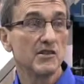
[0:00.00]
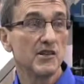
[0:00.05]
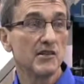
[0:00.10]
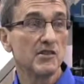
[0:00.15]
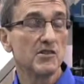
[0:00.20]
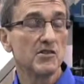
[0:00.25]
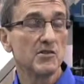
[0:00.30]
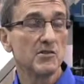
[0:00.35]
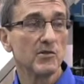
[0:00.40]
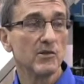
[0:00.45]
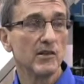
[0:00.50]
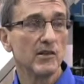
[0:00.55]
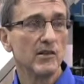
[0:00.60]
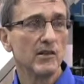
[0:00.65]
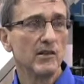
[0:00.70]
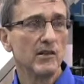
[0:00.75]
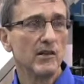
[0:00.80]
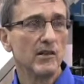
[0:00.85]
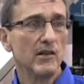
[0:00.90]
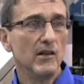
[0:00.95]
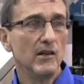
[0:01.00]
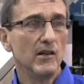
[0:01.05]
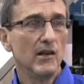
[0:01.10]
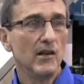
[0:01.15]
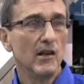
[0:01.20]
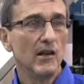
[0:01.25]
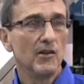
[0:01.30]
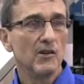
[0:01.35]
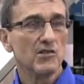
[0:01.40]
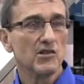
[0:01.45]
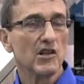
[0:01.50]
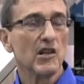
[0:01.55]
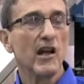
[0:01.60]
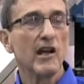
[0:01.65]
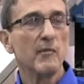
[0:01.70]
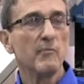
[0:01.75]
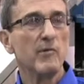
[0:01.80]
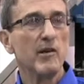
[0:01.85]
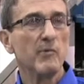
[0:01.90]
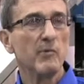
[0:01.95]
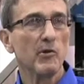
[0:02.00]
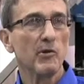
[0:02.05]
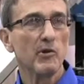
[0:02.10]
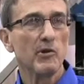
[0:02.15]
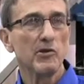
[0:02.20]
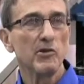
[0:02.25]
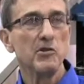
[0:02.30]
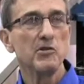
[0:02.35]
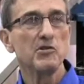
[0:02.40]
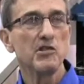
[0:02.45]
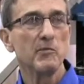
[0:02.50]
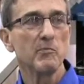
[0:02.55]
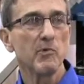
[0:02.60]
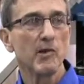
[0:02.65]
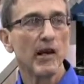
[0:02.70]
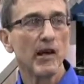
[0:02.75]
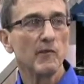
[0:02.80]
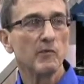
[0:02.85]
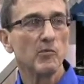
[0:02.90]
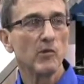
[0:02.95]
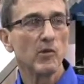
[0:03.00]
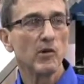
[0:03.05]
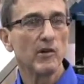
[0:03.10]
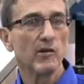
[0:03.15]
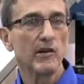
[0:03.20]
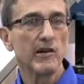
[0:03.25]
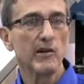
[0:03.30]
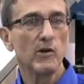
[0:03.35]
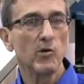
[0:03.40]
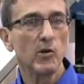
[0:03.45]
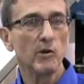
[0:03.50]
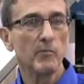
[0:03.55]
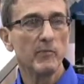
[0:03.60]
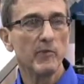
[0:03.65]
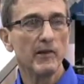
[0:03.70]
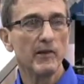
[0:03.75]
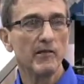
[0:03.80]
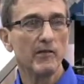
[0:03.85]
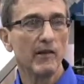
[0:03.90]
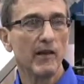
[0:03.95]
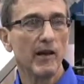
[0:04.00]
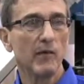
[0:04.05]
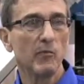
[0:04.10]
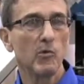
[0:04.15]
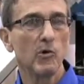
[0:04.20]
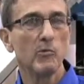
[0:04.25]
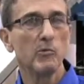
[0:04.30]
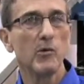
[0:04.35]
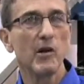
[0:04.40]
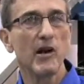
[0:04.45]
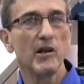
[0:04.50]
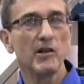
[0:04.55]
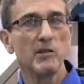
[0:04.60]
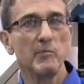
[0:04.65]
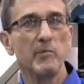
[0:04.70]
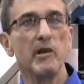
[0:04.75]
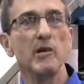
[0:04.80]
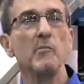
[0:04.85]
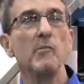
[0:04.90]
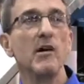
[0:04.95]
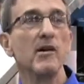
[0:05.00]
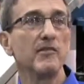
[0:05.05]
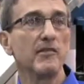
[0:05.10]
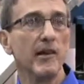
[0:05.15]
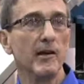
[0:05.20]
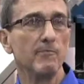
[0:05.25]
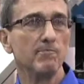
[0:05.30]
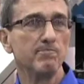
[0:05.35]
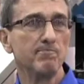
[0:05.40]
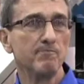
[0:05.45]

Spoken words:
industry. There's a lot of people that are using Blackmore equipment, and we're proud to be among them.